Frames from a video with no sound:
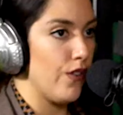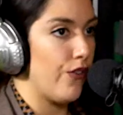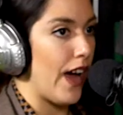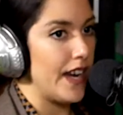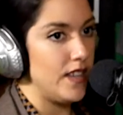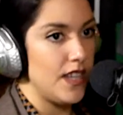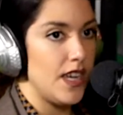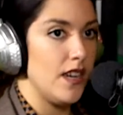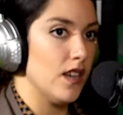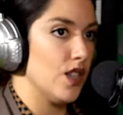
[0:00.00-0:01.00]
of
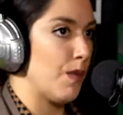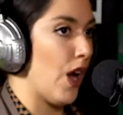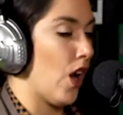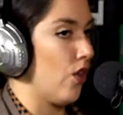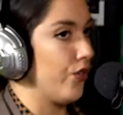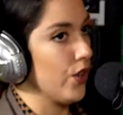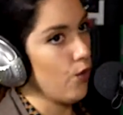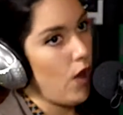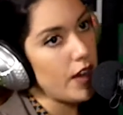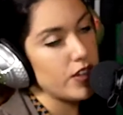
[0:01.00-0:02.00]
ideas about their
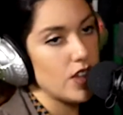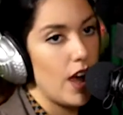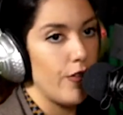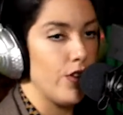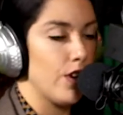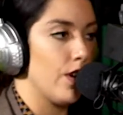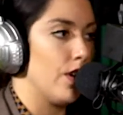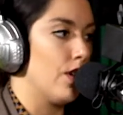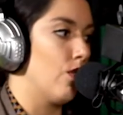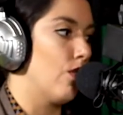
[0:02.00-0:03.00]
water
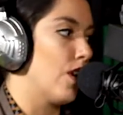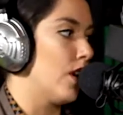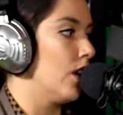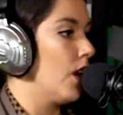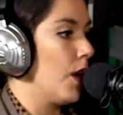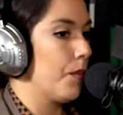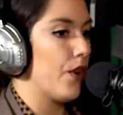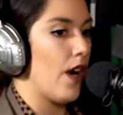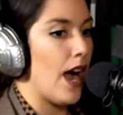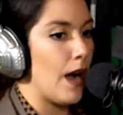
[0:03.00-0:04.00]
softener, or
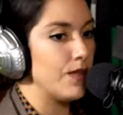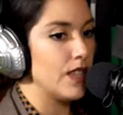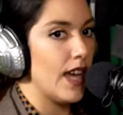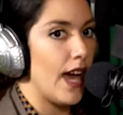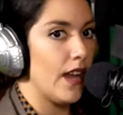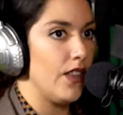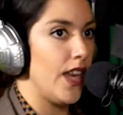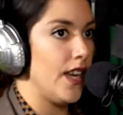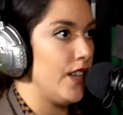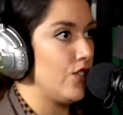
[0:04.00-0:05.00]
perhaps that
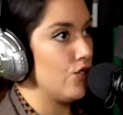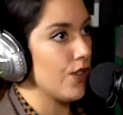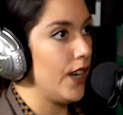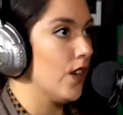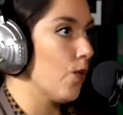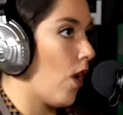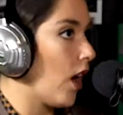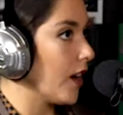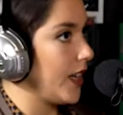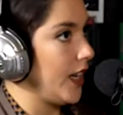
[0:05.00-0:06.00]
they need to drain their
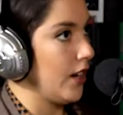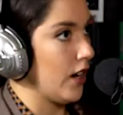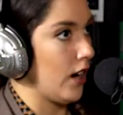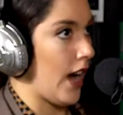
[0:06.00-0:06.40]
water heater.